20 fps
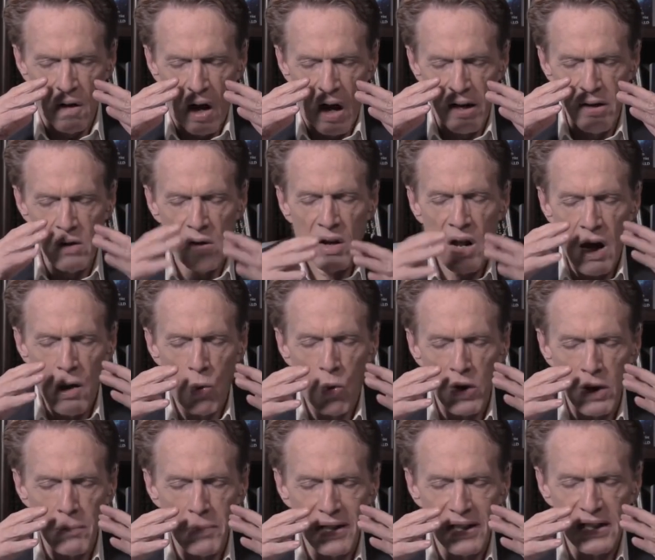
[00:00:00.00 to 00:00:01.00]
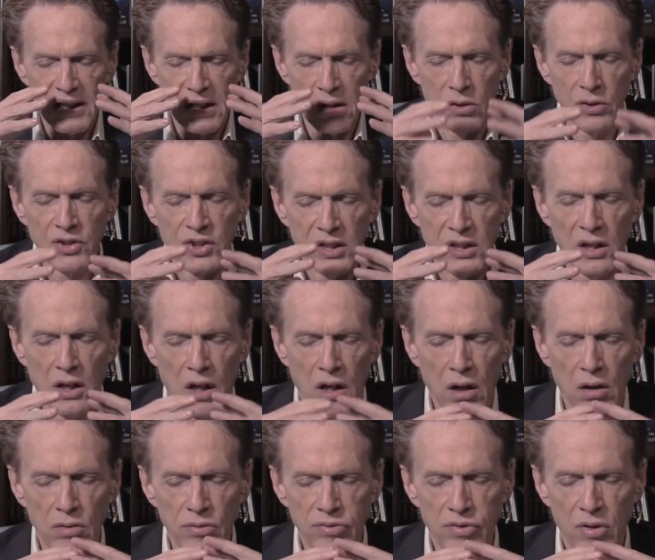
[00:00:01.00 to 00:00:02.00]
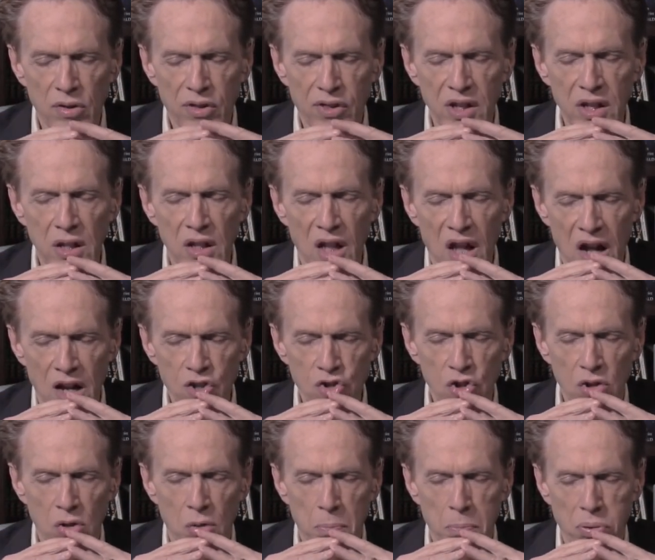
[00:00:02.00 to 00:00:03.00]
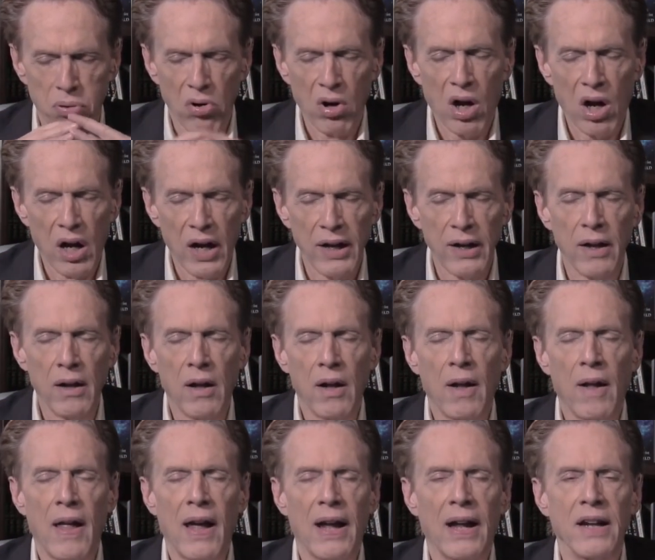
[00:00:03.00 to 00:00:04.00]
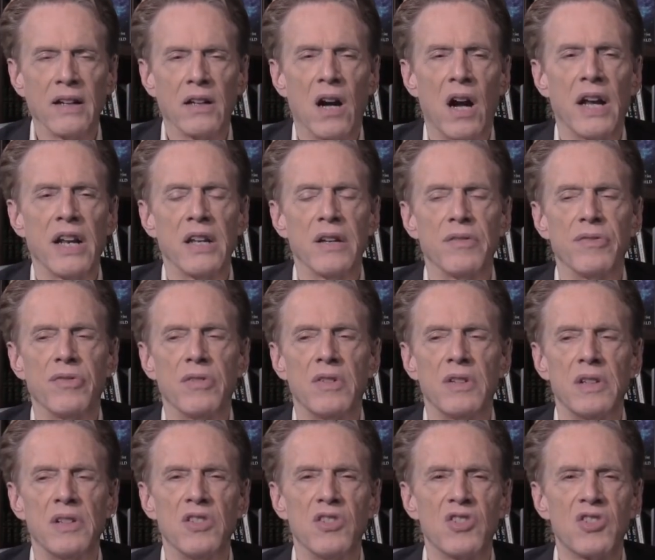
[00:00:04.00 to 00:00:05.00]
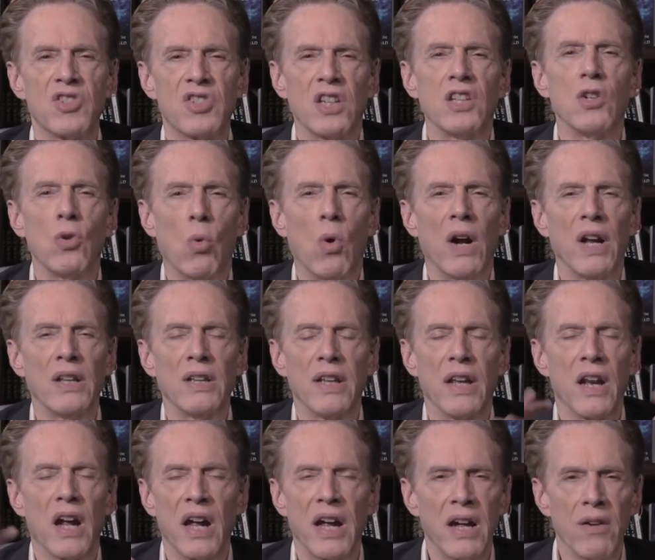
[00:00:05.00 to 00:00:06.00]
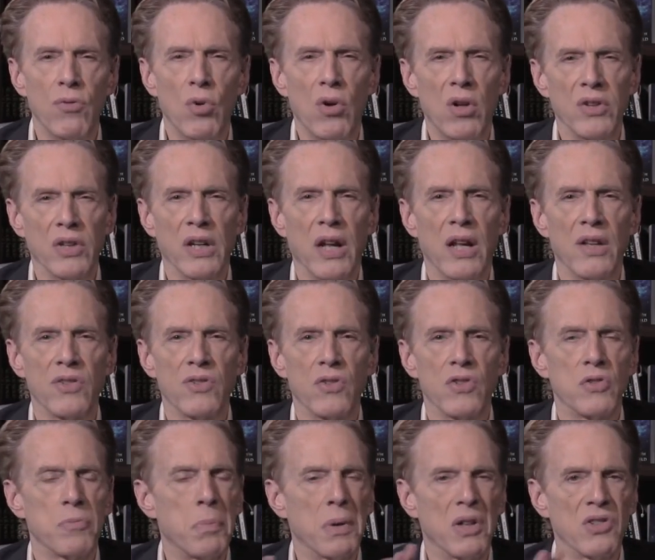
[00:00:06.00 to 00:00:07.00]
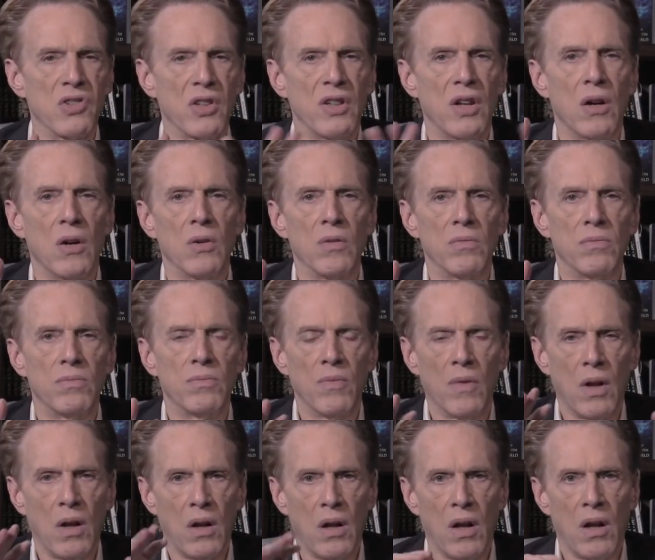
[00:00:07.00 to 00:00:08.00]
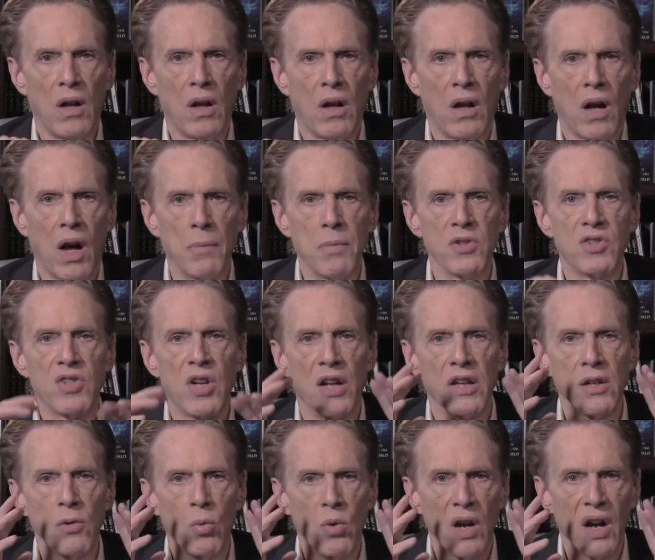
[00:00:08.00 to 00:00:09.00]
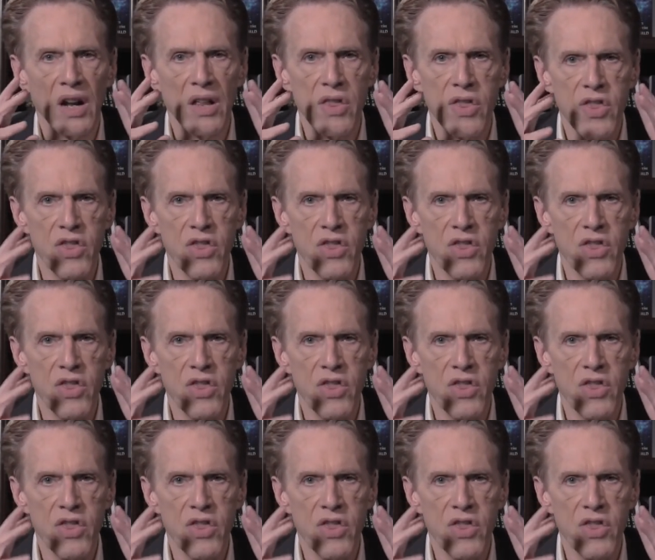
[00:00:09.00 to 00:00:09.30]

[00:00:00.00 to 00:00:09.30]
I do not want to be guilty of theological pride and kind of insinuate that I have all the answers, because I don't. I'm just telling you what I